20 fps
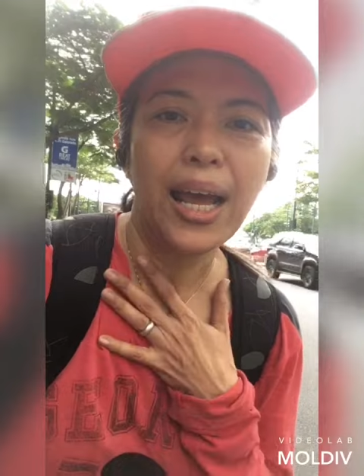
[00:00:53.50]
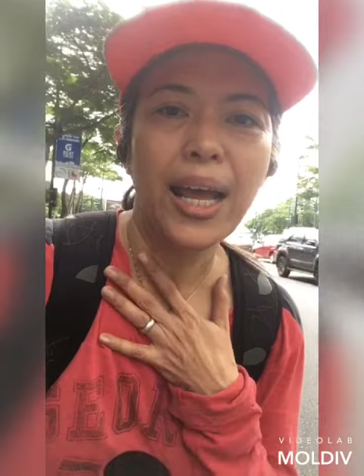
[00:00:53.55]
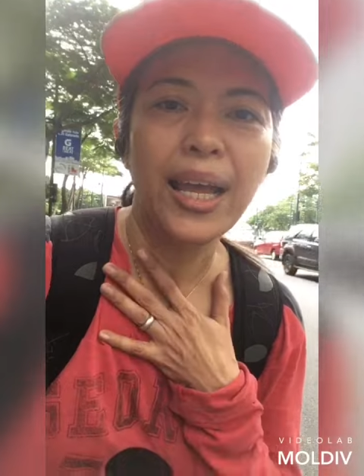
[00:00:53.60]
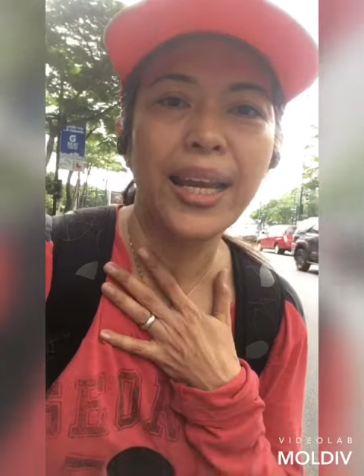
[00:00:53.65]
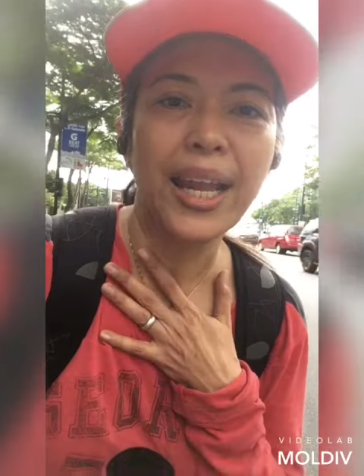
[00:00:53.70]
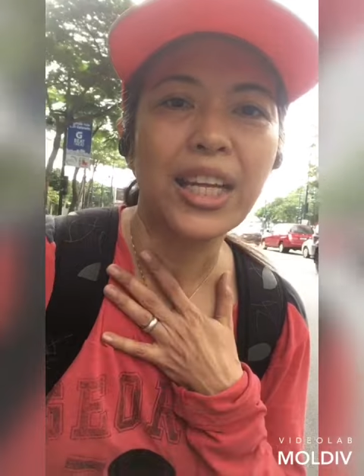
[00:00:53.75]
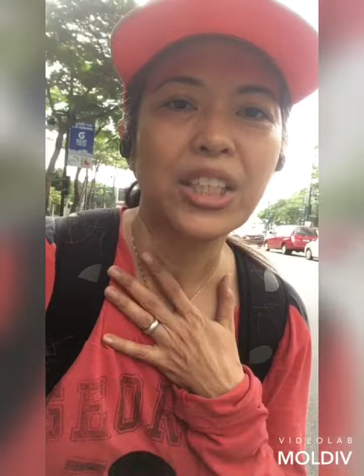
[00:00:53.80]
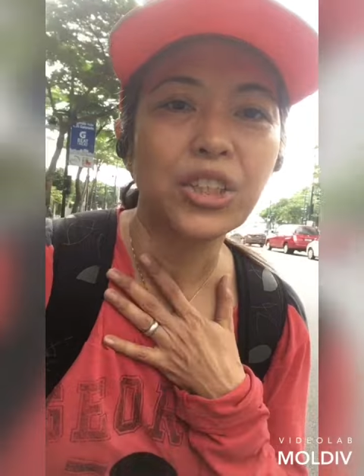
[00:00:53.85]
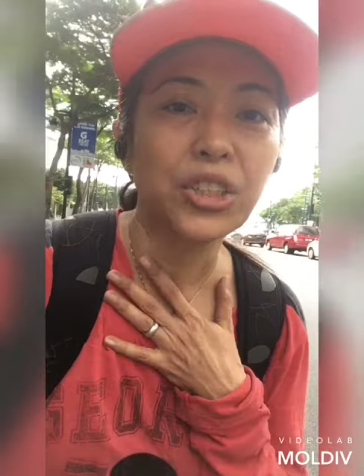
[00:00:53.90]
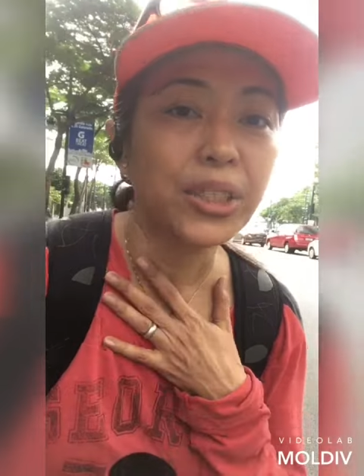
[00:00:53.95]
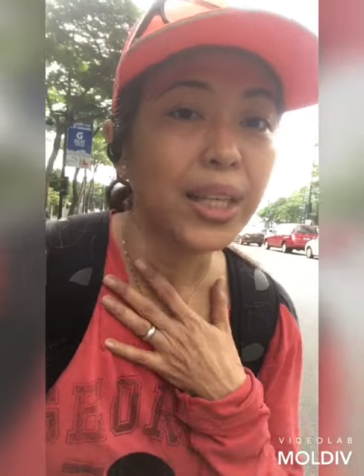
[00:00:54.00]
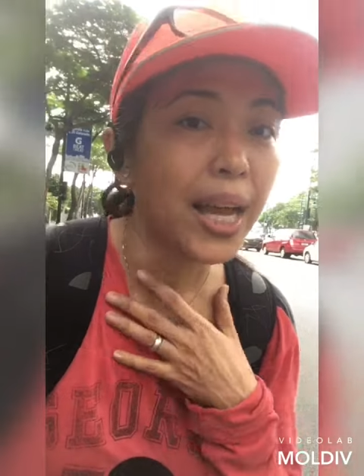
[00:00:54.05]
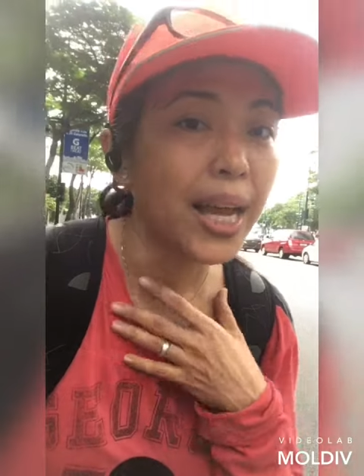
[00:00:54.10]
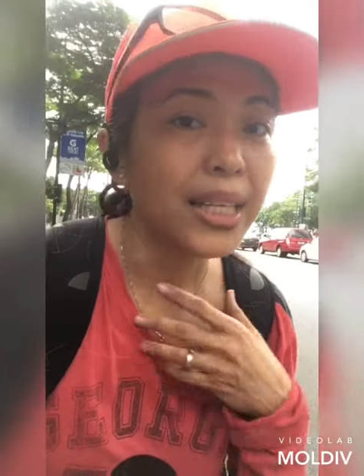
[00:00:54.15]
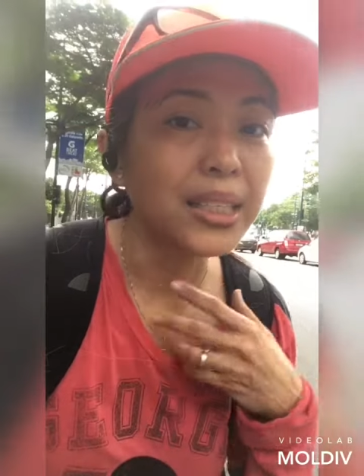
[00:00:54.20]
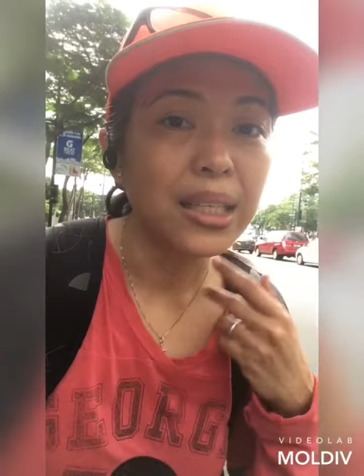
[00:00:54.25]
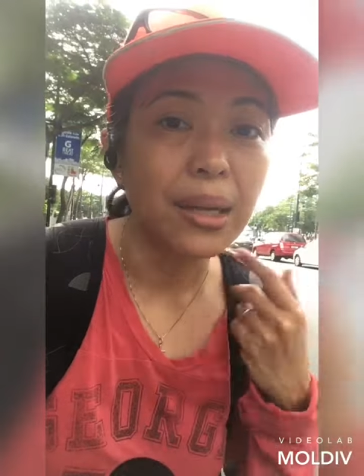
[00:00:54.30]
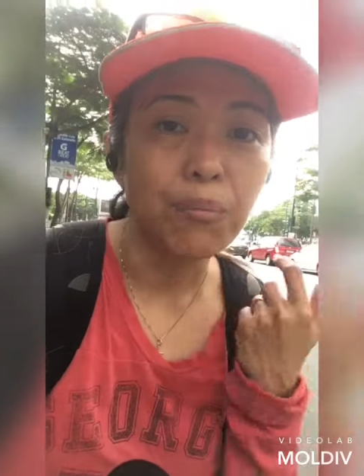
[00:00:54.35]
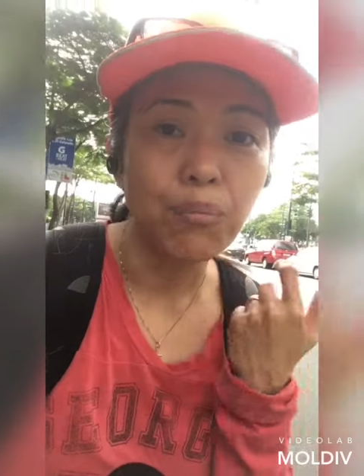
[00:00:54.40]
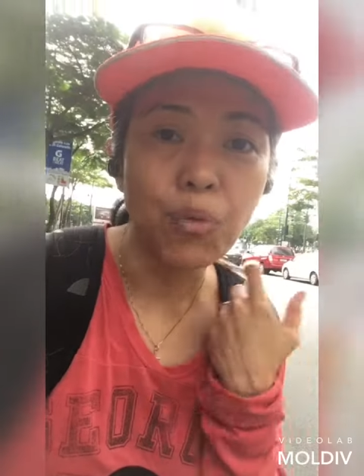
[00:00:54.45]
an
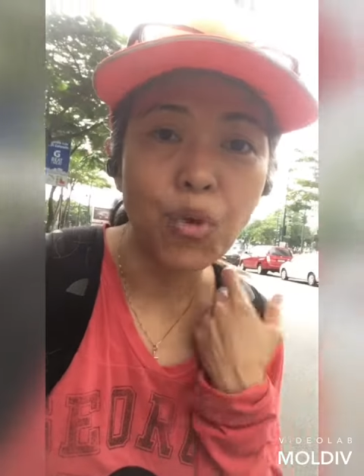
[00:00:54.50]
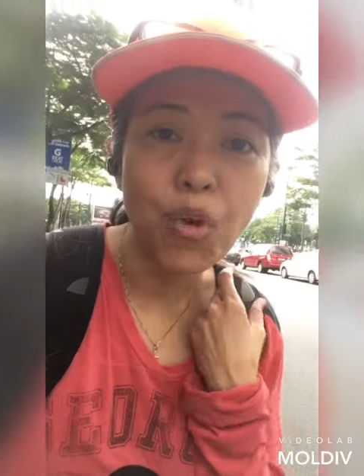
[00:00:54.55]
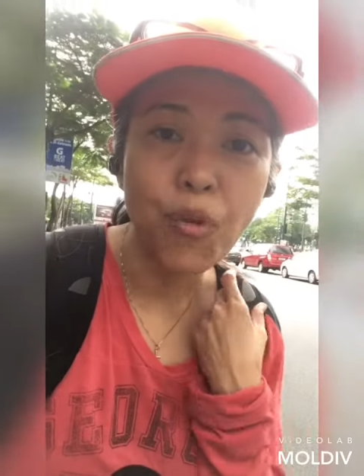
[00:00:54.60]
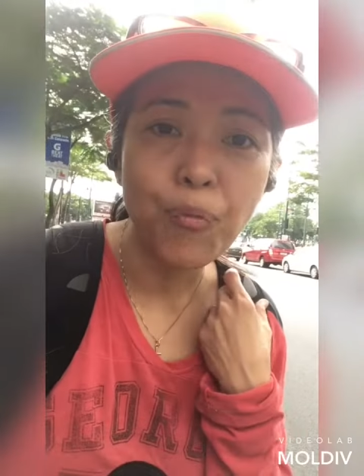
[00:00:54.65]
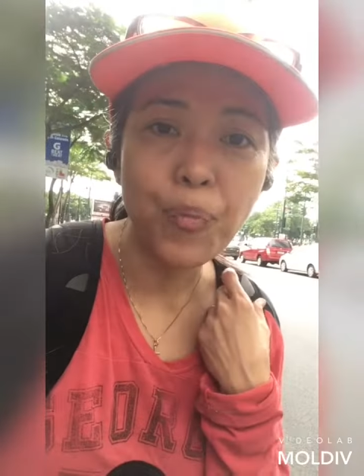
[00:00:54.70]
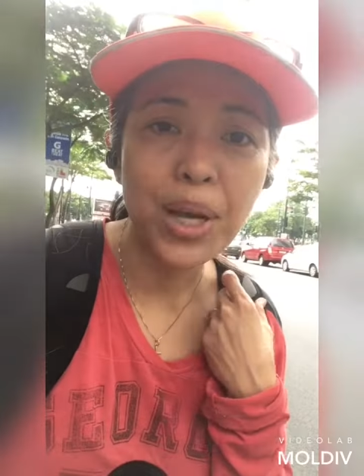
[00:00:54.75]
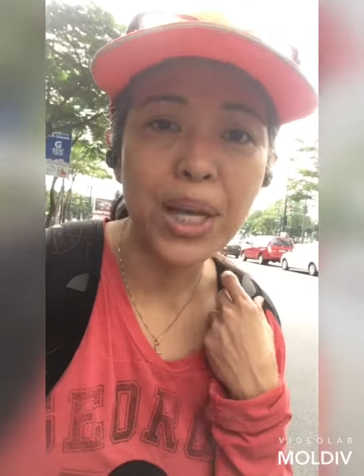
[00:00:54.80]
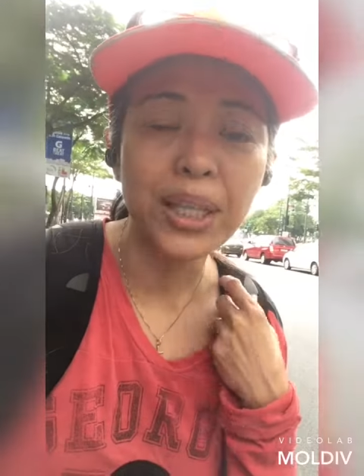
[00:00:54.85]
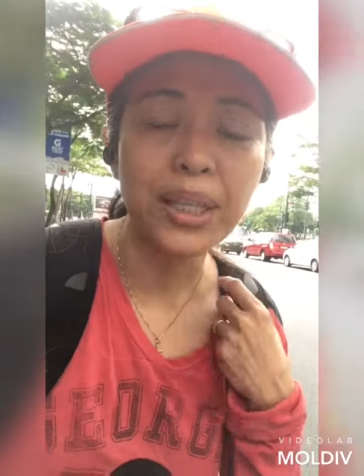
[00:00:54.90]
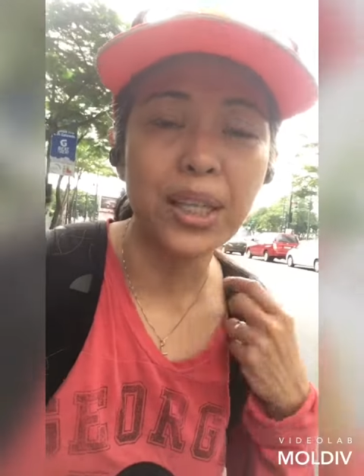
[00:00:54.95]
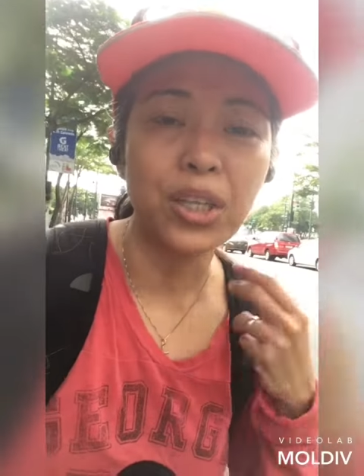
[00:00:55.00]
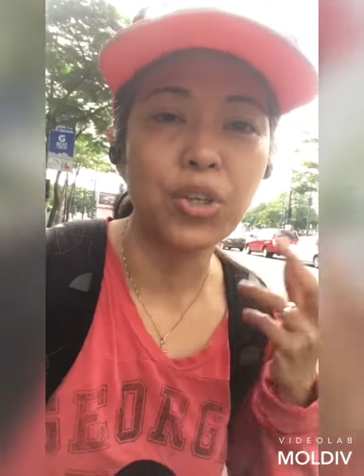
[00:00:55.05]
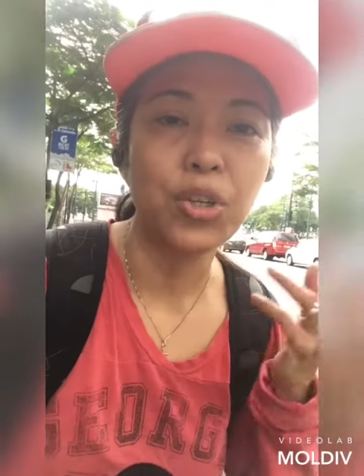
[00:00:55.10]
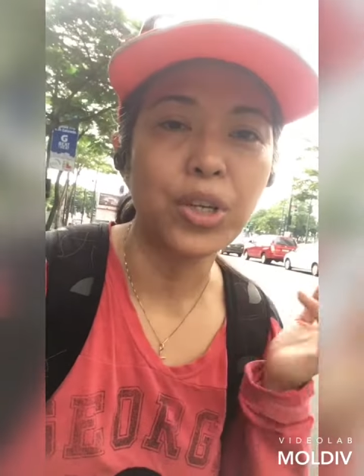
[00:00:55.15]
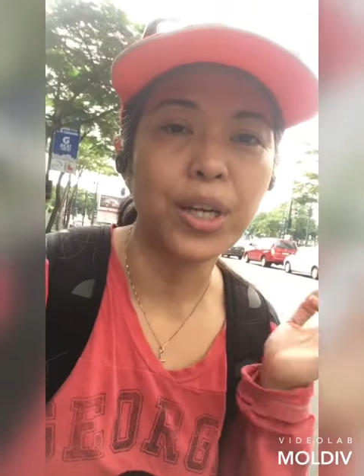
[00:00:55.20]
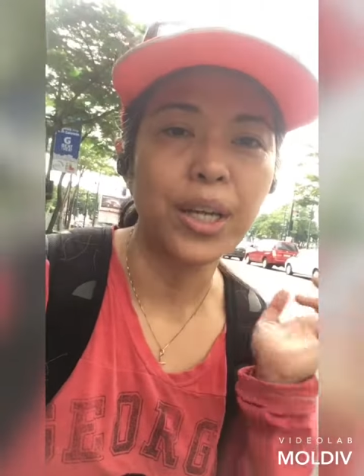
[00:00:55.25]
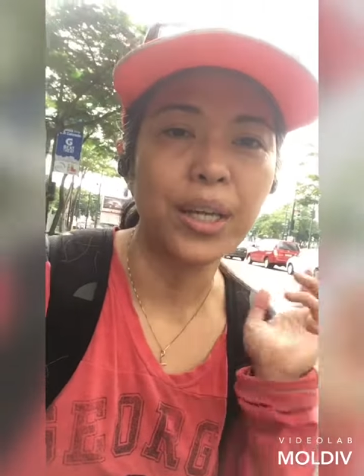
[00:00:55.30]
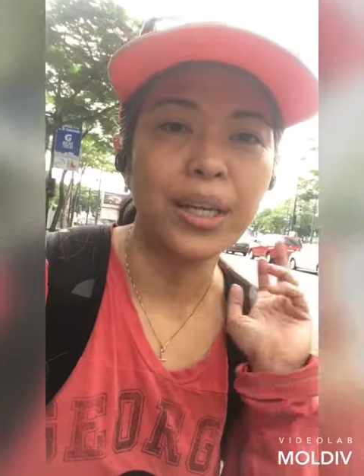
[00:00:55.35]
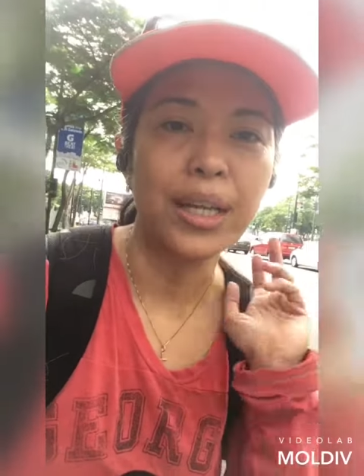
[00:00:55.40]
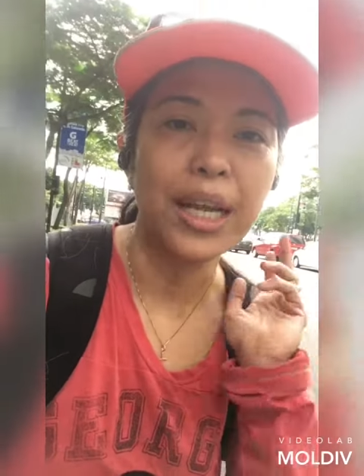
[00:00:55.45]
exercise, a movement that
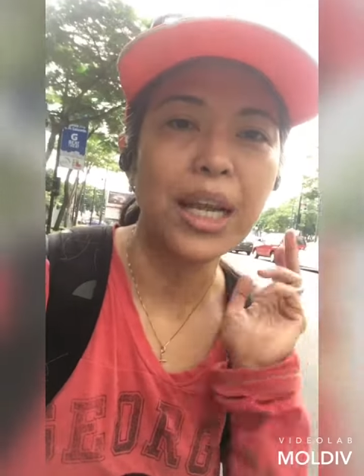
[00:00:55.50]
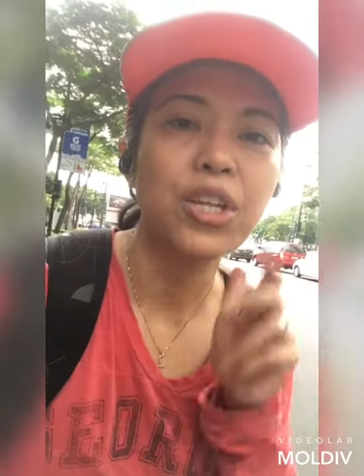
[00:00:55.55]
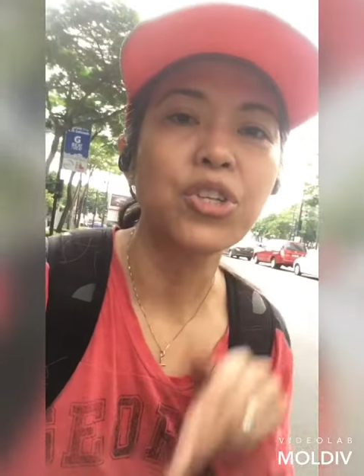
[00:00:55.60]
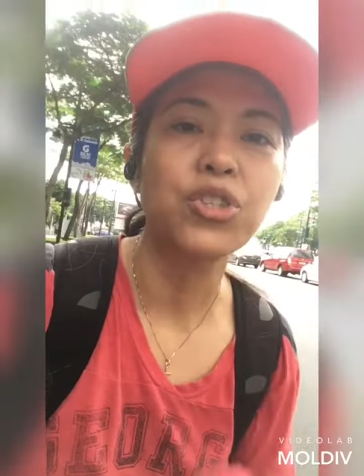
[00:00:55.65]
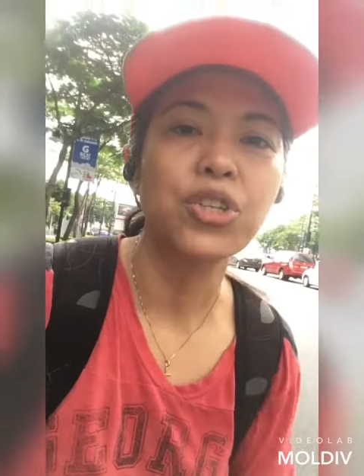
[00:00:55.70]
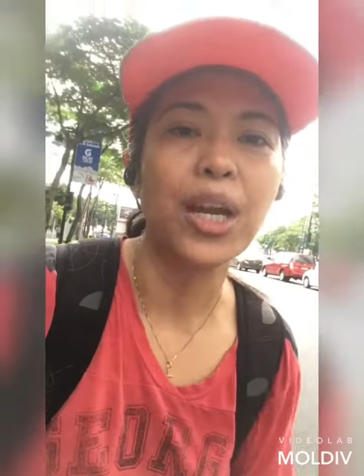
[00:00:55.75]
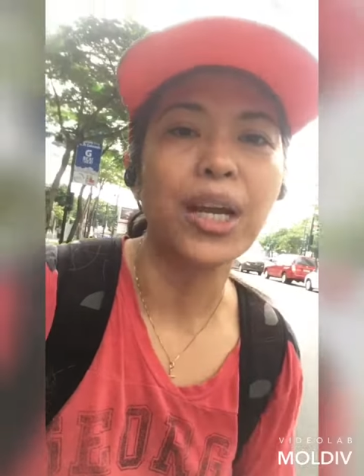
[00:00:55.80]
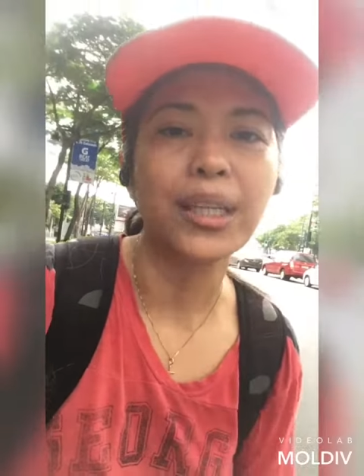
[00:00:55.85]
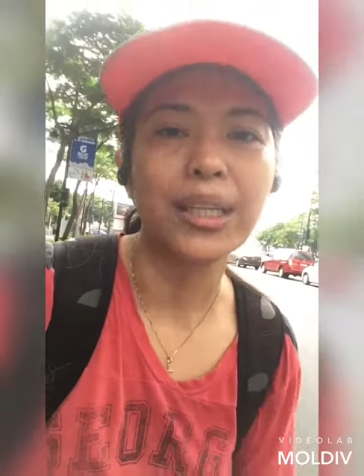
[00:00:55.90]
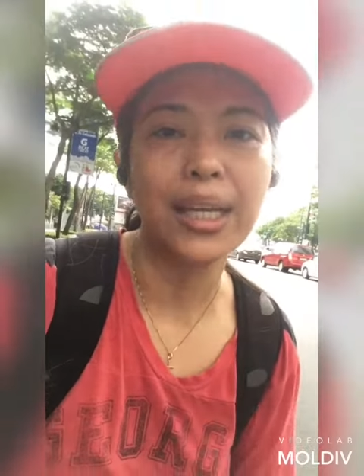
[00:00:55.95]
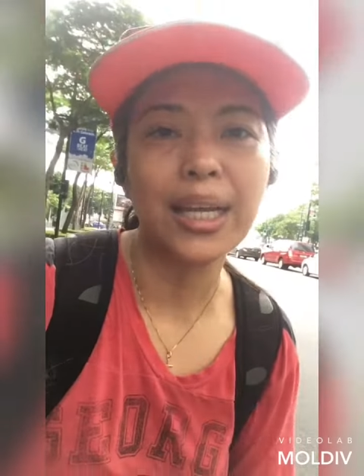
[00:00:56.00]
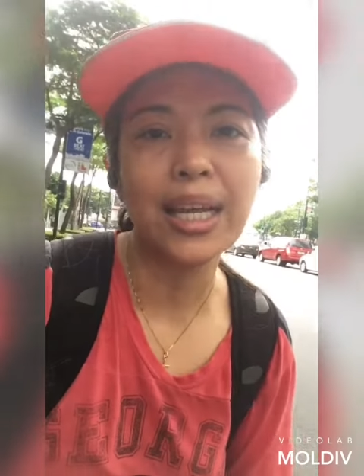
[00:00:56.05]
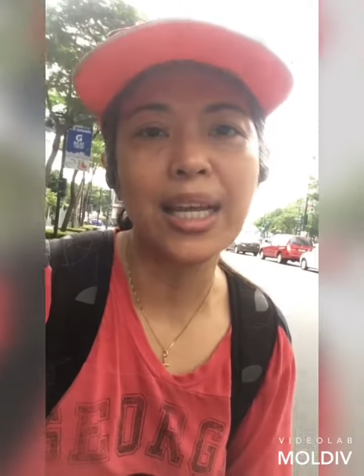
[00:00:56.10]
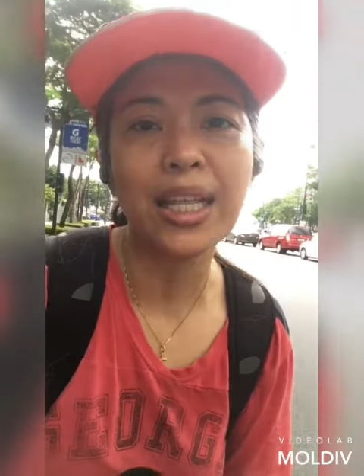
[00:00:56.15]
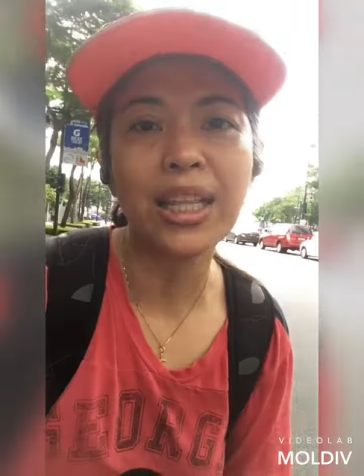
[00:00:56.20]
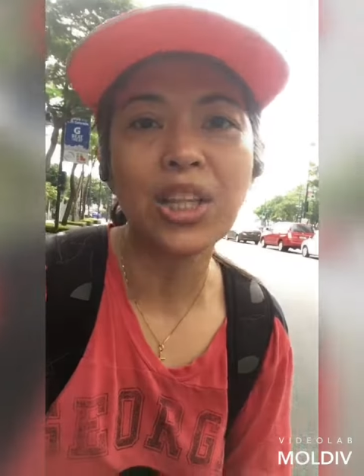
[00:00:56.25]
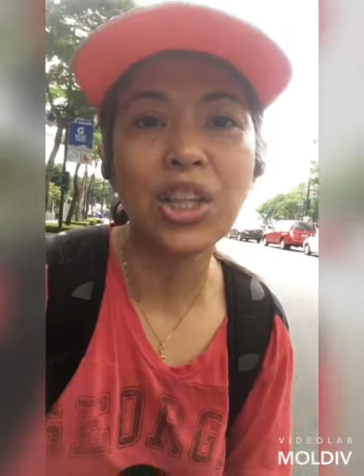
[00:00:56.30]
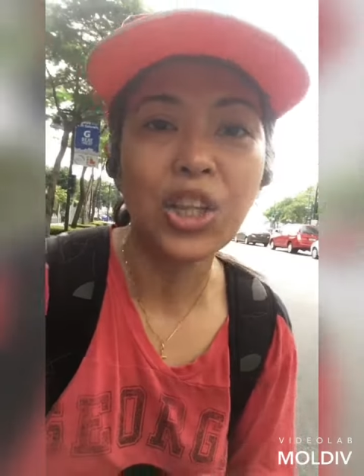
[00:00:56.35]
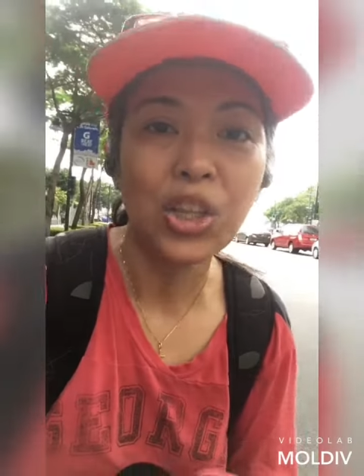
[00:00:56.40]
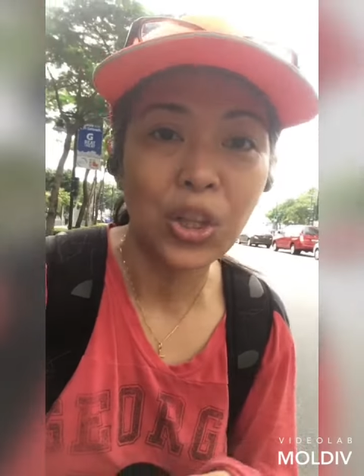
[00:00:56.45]
you can inject
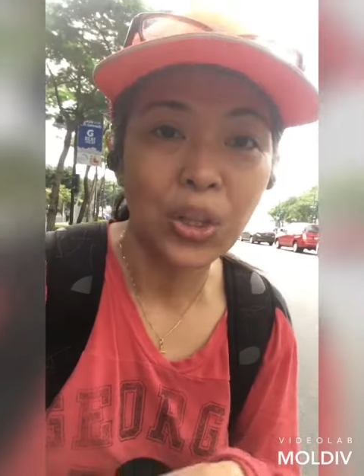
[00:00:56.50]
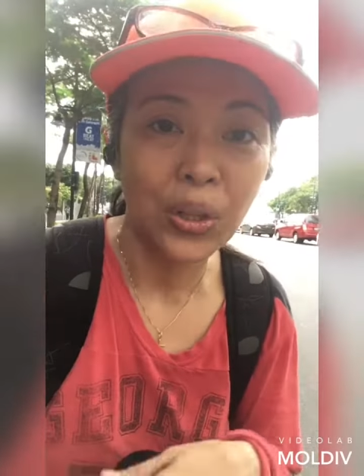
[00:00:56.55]
in